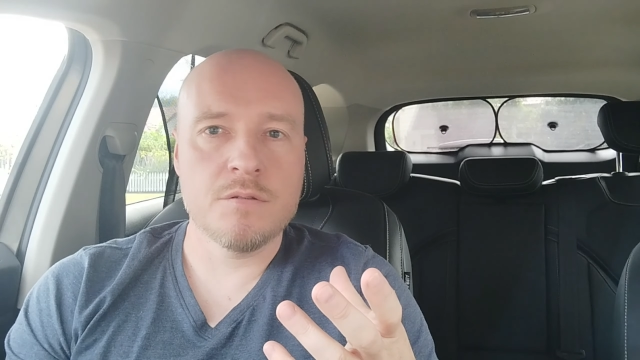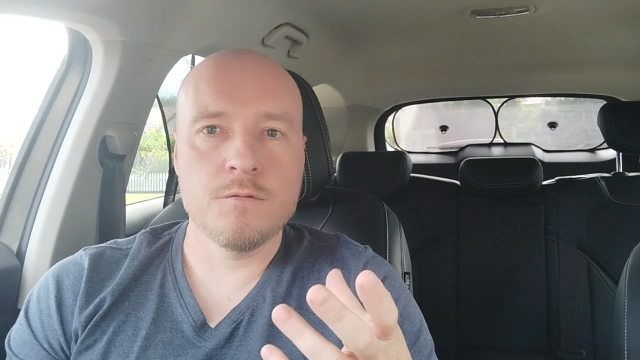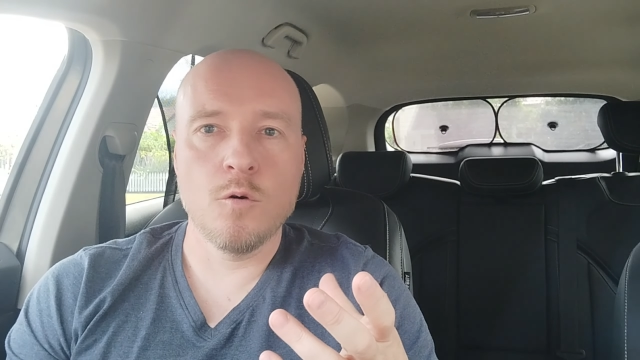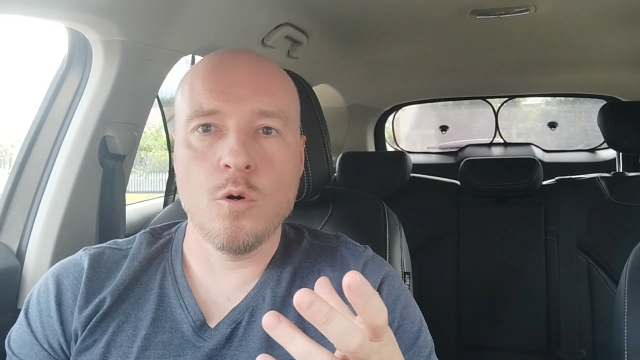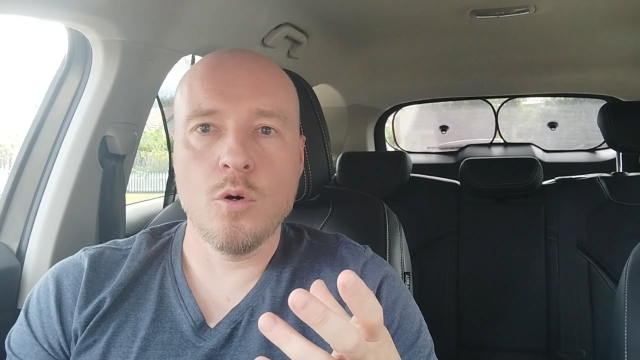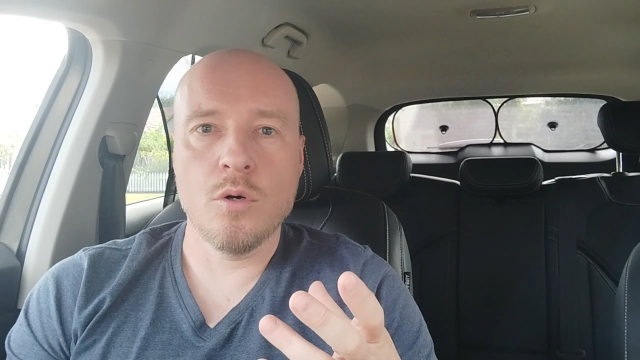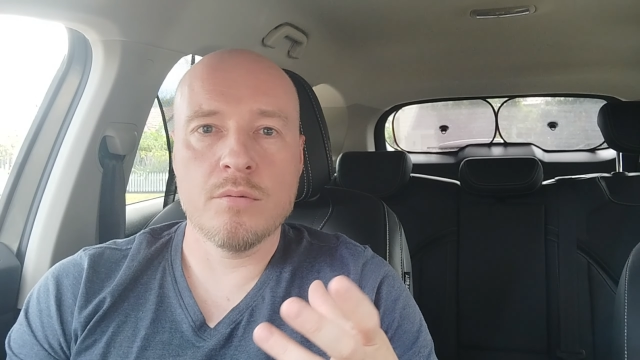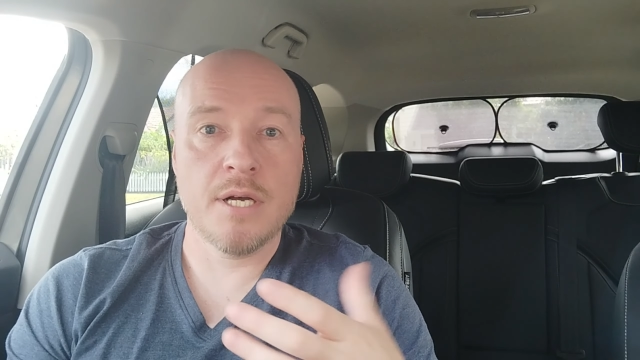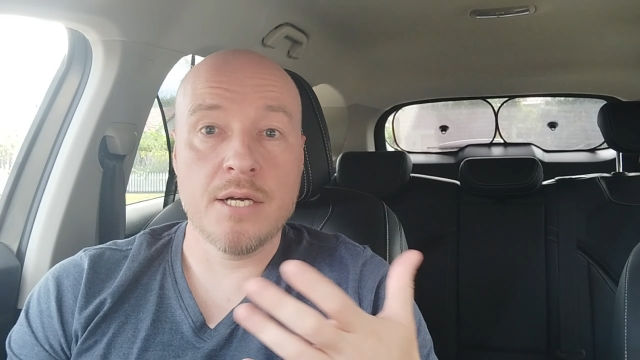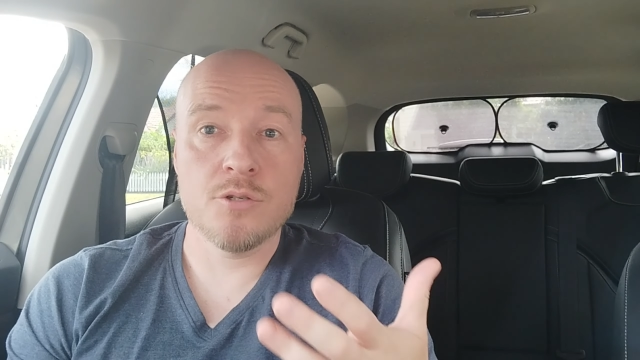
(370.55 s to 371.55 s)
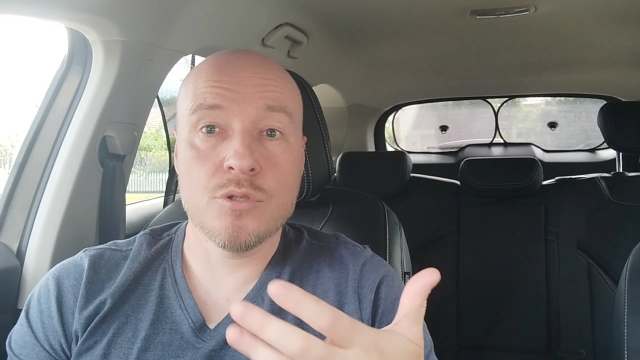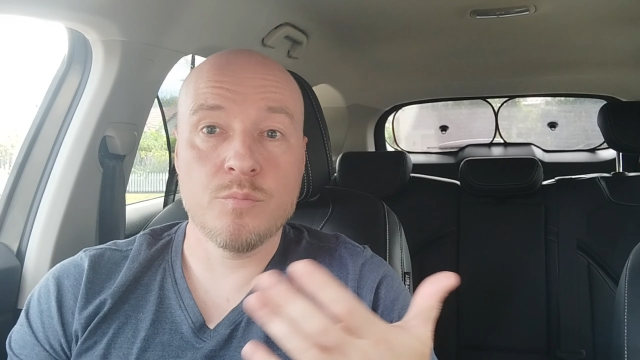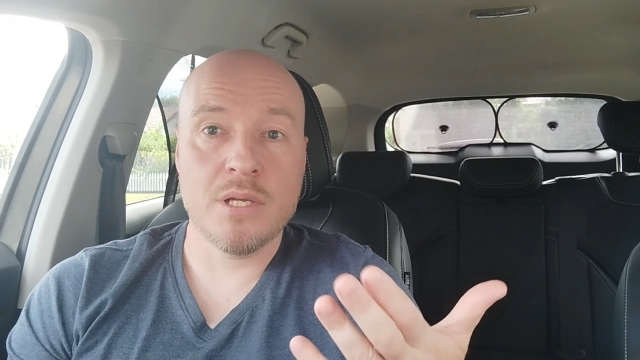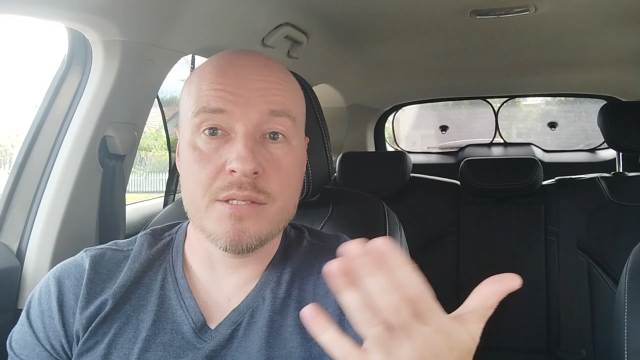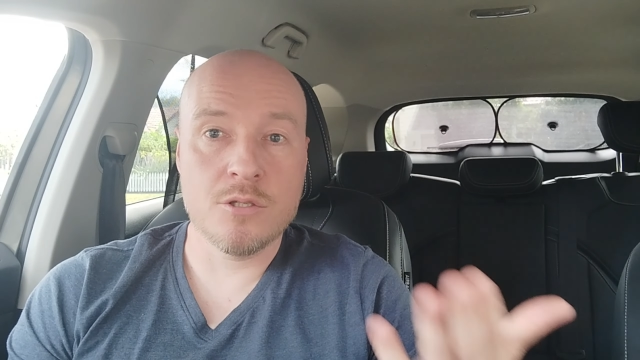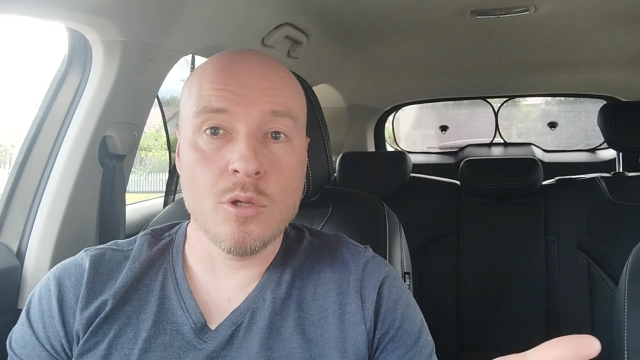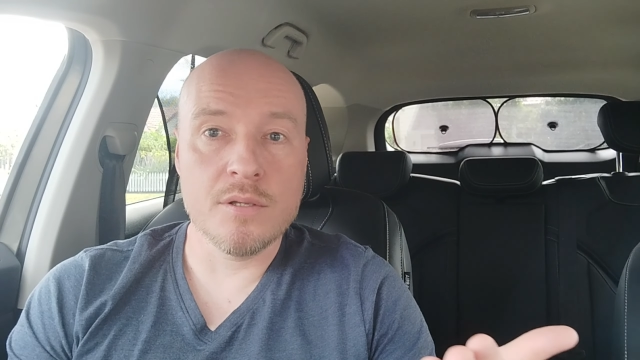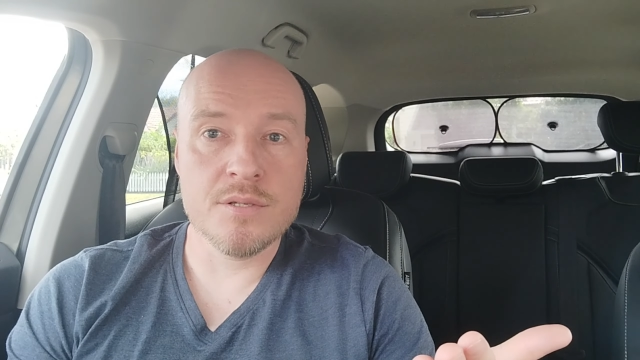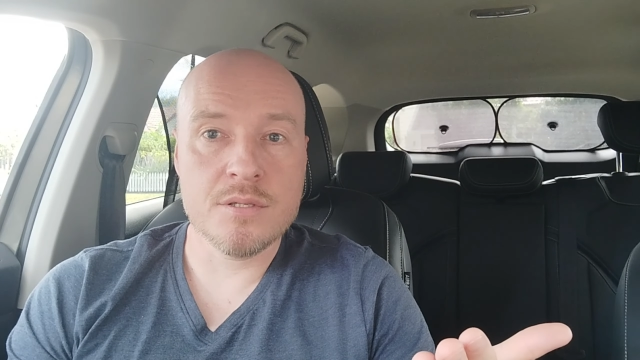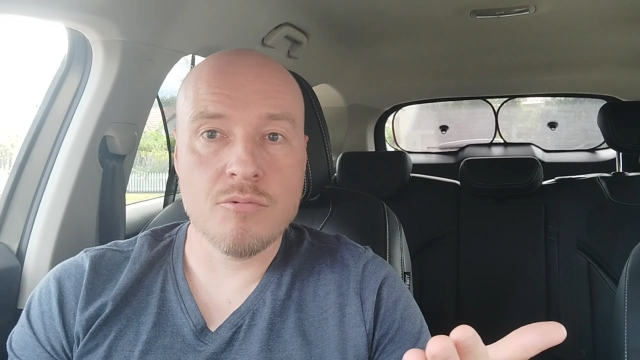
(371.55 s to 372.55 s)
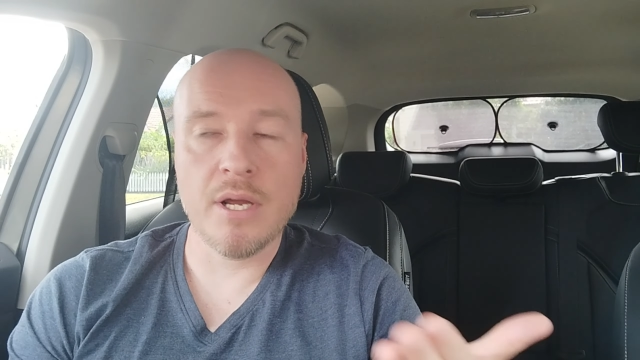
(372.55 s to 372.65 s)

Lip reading: for $100+,